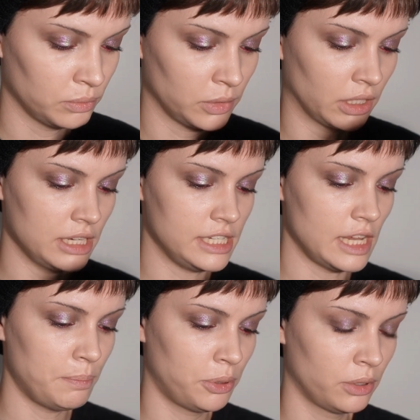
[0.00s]
we're gonna
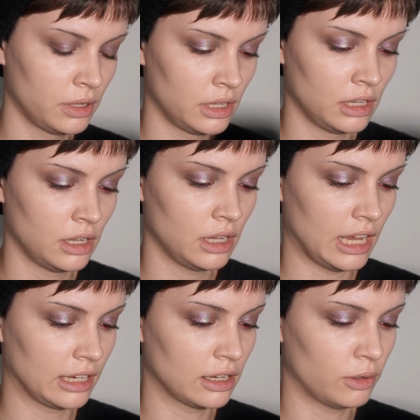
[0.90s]
dip
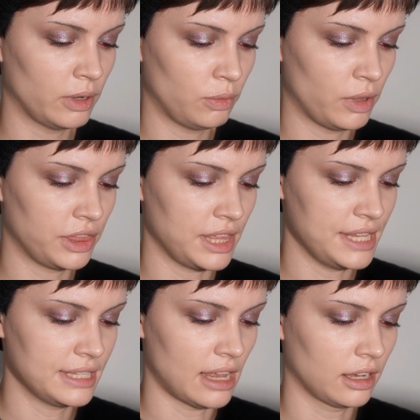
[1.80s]
and go in with the
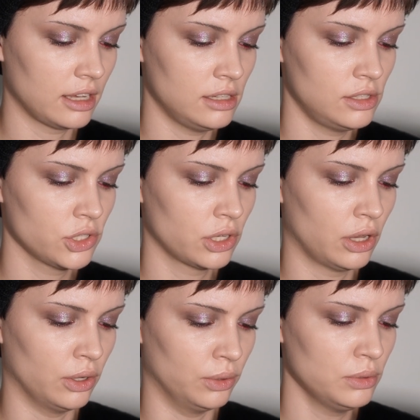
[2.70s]
second
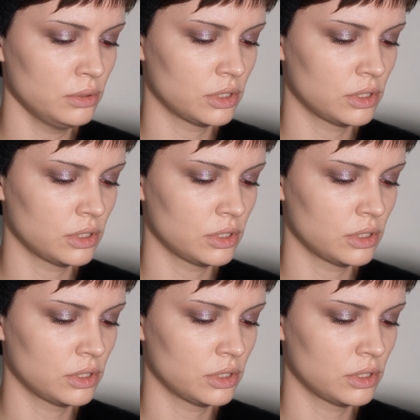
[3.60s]
coat.